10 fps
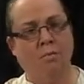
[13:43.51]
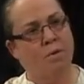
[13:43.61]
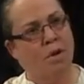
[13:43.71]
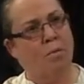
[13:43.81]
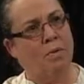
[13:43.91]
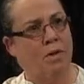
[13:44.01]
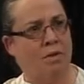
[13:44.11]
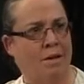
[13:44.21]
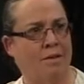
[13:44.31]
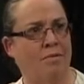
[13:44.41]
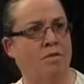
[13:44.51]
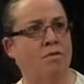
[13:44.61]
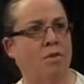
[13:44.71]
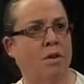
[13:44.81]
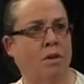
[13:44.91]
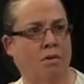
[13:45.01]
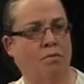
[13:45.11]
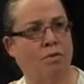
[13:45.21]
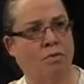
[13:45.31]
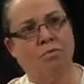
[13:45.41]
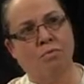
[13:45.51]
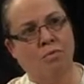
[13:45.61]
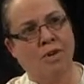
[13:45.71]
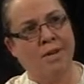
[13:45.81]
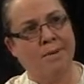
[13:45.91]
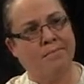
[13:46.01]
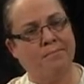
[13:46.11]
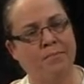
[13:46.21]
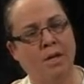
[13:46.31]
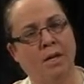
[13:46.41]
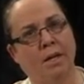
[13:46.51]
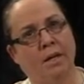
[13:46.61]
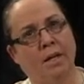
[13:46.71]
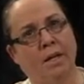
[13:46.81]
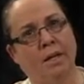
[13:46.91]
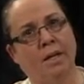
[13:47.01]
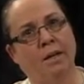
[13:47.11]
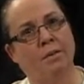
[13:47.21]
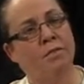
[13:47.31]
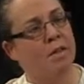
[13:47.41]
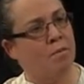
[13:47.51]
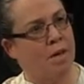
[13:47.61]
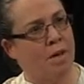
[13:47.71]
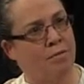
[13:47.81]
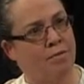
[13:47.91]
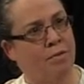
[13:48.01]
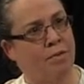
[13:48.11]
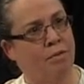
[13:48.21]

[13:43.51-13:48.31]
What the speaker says: We open there at 11:30 and go through till 3. There we have